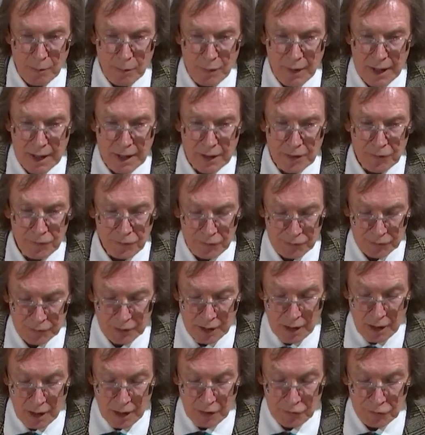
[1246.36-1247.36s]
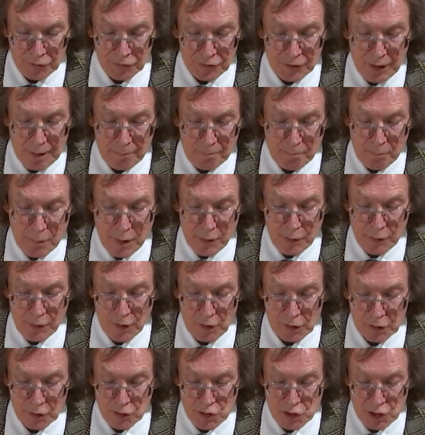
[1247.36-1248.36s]
There's some
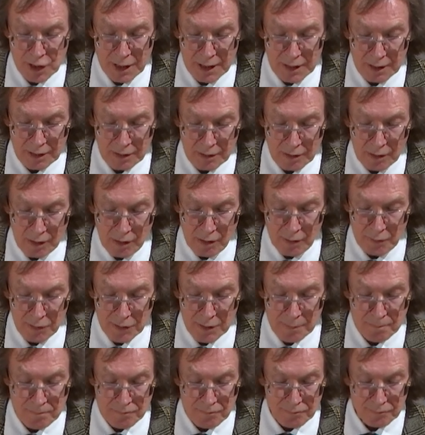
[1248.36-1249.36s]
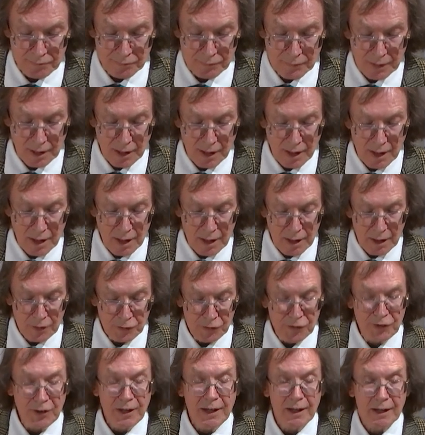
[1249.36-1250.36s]
mythology on them.
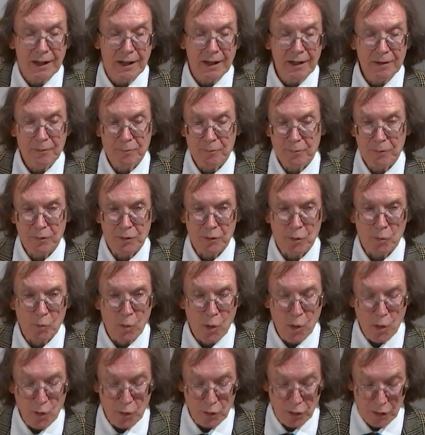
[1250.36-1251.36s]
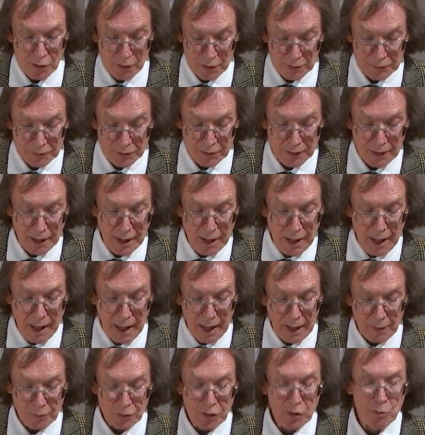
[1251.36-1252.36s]
Tyr, the war god,
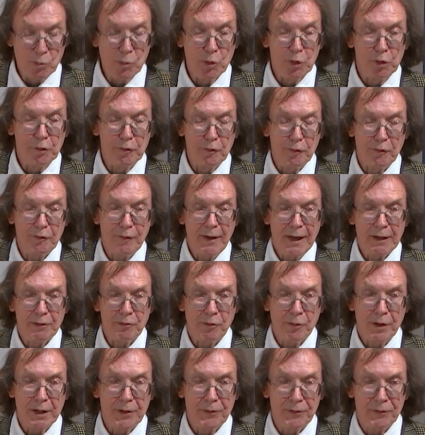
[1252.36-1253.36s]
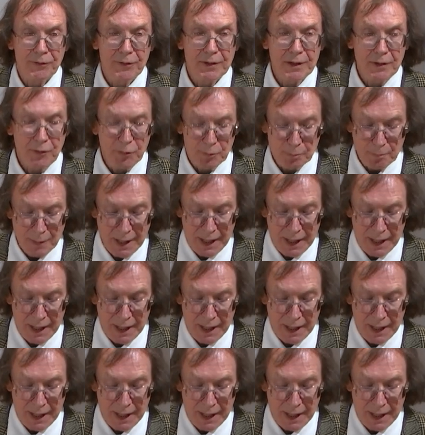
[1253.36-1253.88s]
and the wolf Fenris he's